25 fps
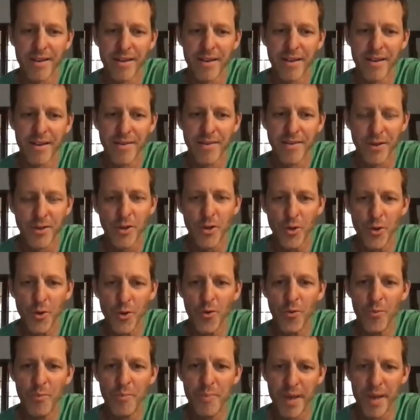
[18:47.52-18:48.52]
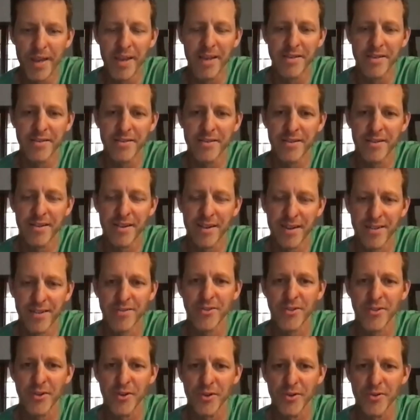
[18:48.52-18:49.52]
the two biggest
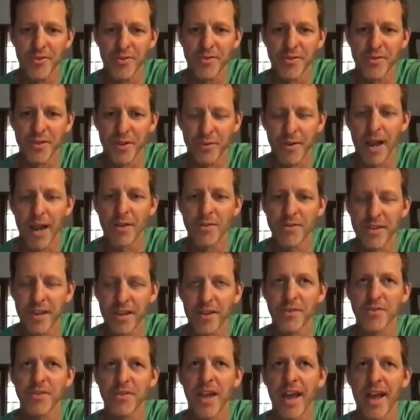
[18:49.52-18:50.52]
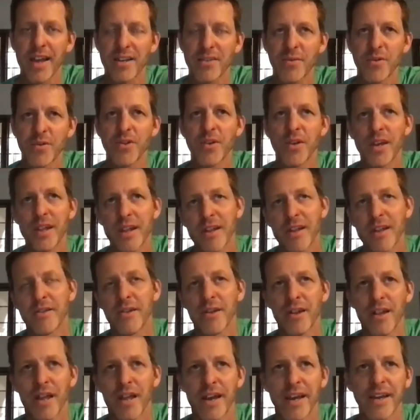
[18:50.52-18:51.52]
concerns around sales tax. When you get into
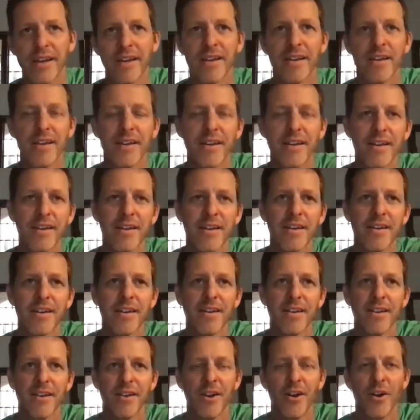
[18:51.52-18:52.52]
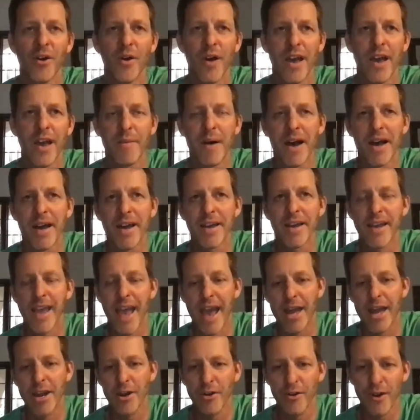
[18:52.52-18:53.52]
am I
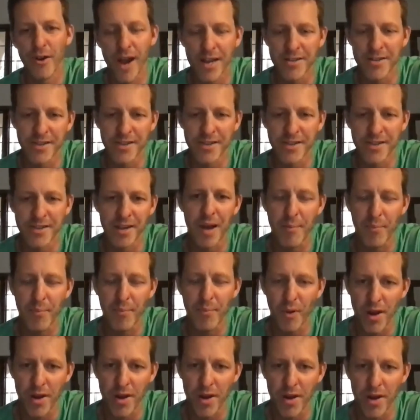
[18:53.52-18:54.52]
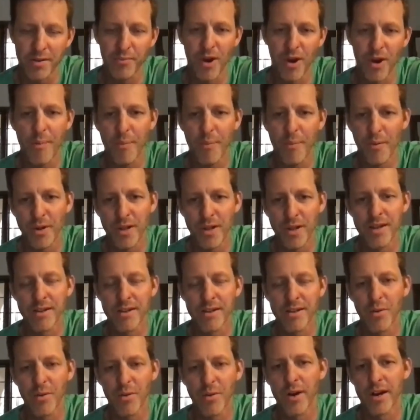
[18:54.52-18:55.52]
categorizing my product properly
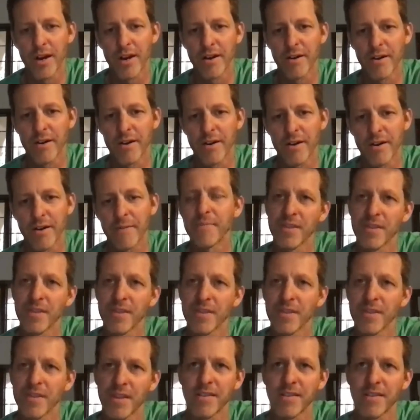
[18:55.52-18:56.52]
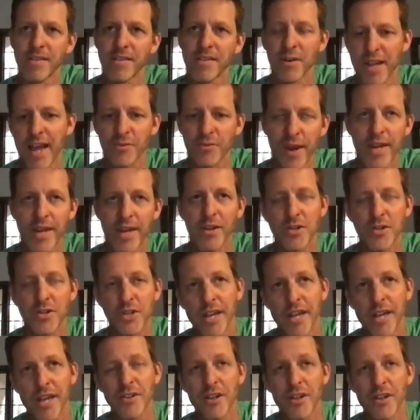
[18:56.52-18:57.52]
to where the sales tax rate could
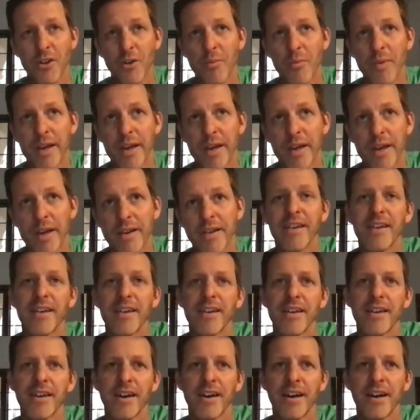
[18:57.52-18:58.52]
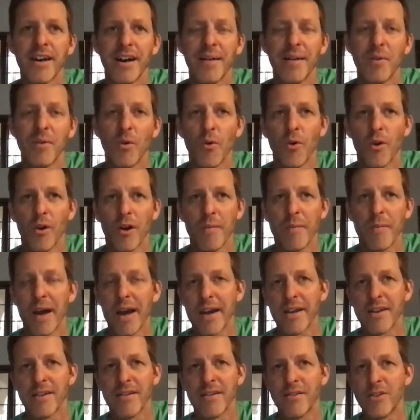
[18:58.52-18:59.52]
change a little bit? Or am
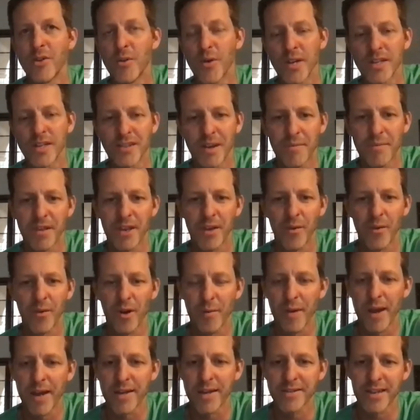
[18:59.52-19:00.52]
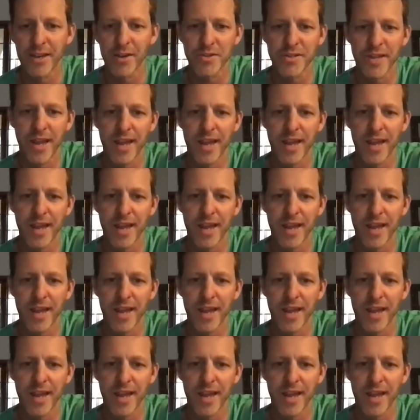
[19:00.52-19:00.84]
I doing something where my sales tax